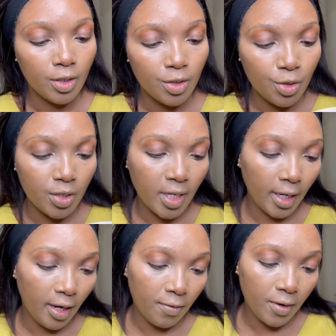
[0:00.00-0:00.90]
To set
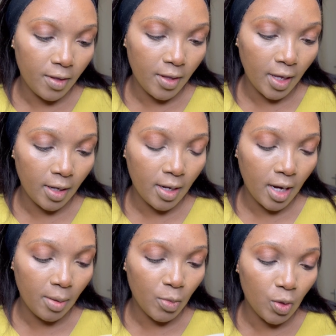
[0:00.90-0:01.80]
everything,
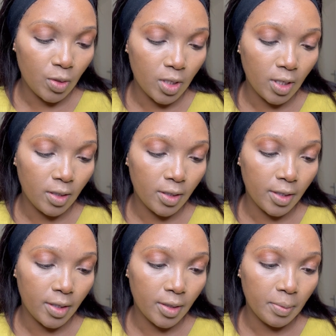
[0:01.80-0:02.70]
I'm using
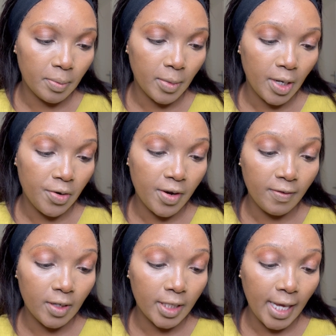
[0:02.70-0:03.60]
the
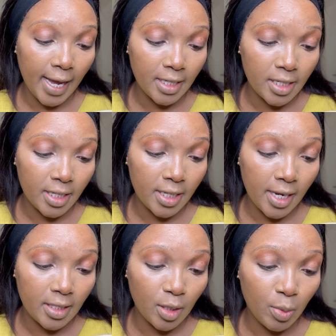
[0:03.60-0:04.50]
Revlon Candid
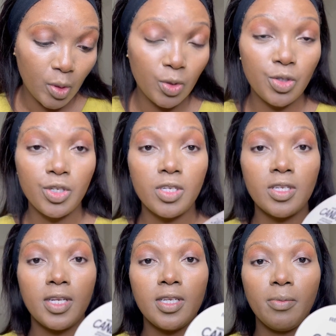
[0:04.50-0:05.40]
Anti-Pollution
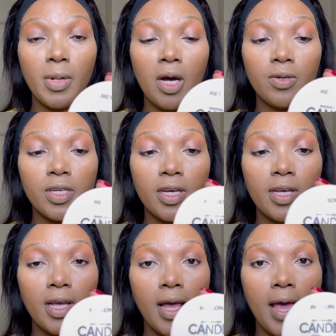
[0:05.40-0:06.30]
Setting Powder
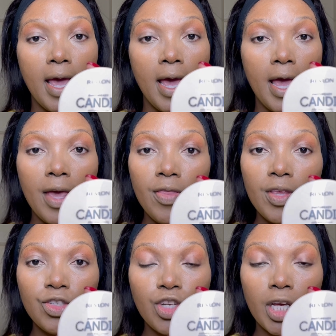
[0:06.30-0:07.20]
in the
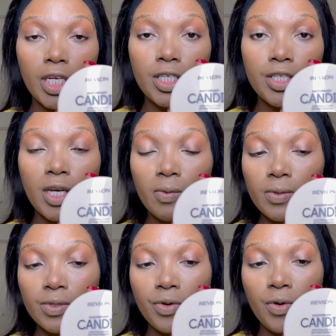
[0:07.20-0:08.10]
shade
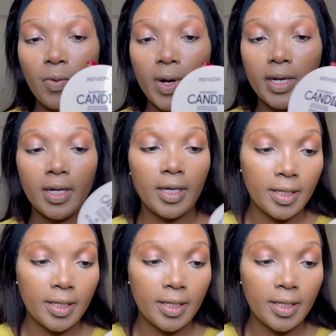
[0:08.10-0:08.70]
001.